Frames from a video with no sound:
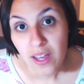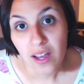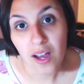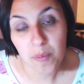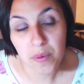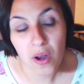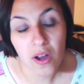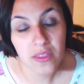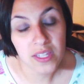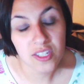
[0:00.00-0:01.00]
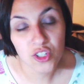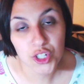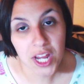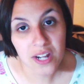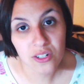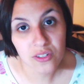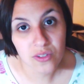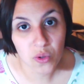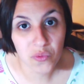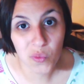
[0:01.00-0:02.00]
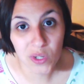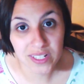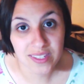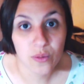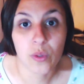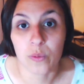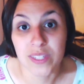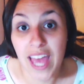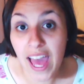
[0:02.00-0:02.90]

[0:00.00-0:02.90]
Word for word: up on this channel, so if you want to see what it was